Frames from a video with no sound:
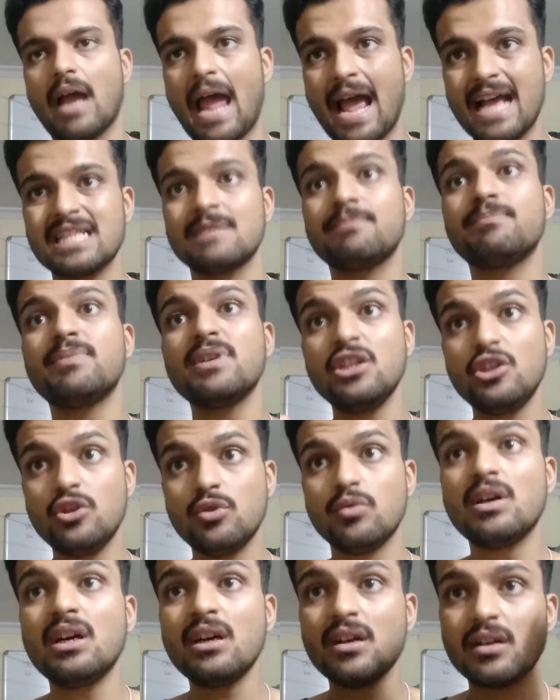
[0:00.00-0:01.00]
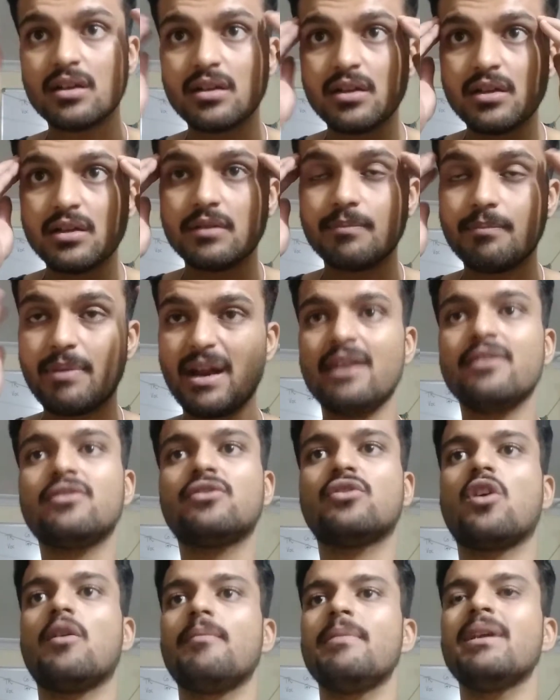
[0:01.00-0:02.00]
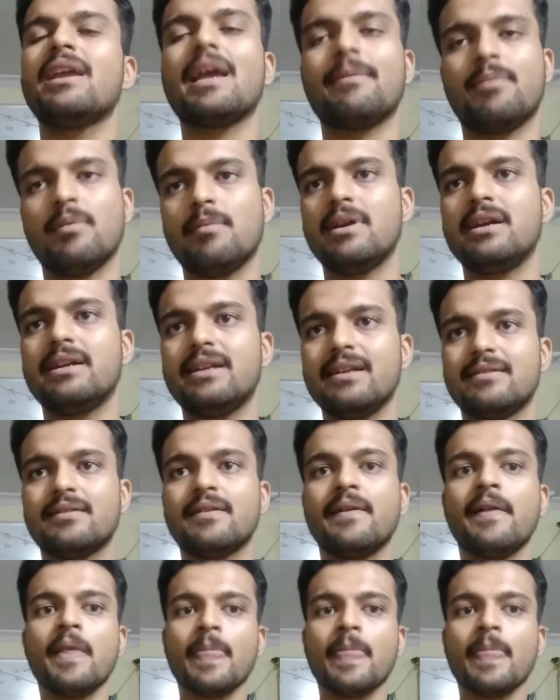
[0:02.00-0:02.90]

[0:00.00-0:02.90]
as per your brainstorming capabilities.